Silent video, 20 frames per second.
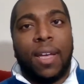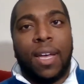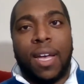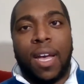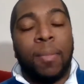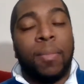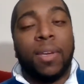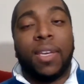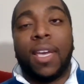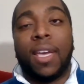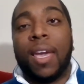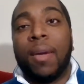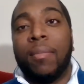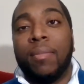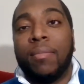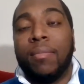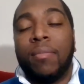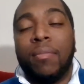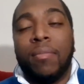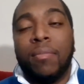I
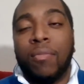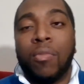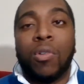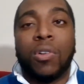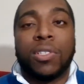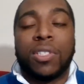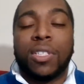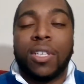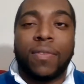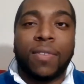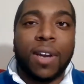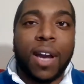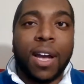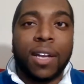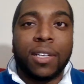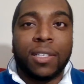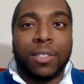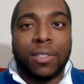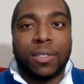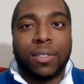became more
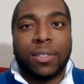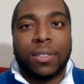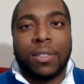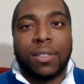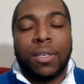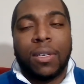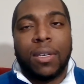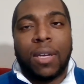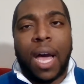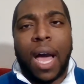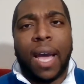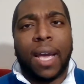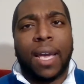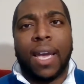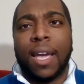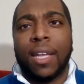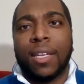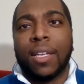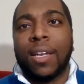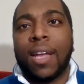self-conscious. I
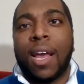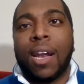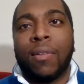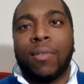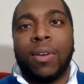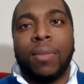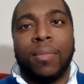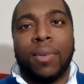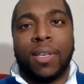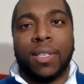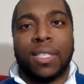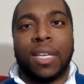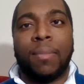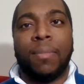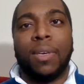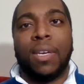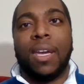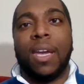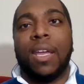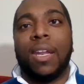gained a lot of weight because I
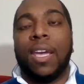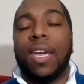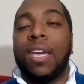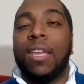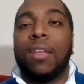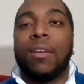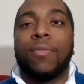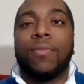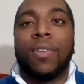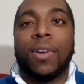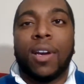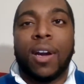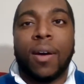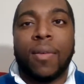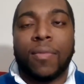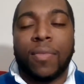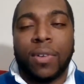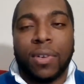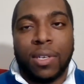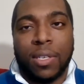began eating for
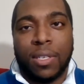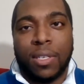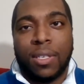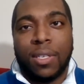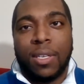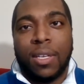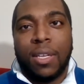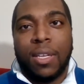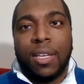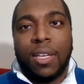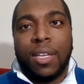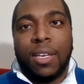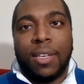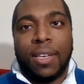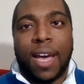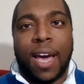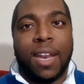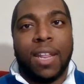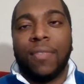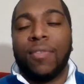comfort,
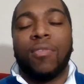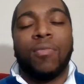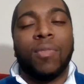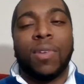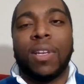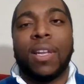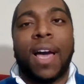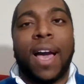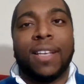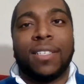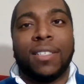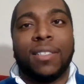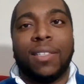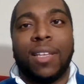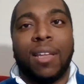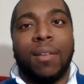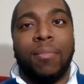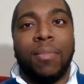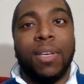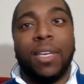not even realizing
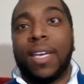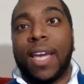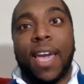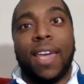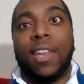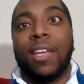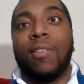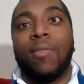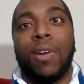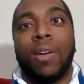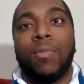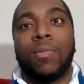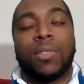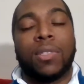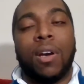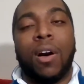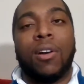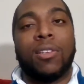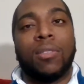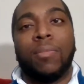that me gaining weight was
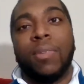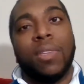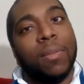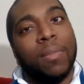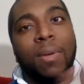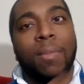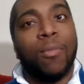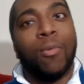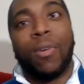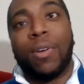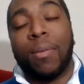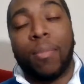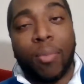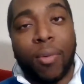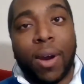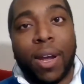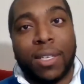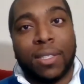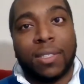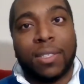causing me to be more
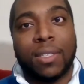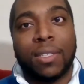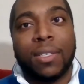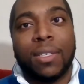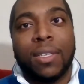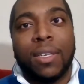depressed.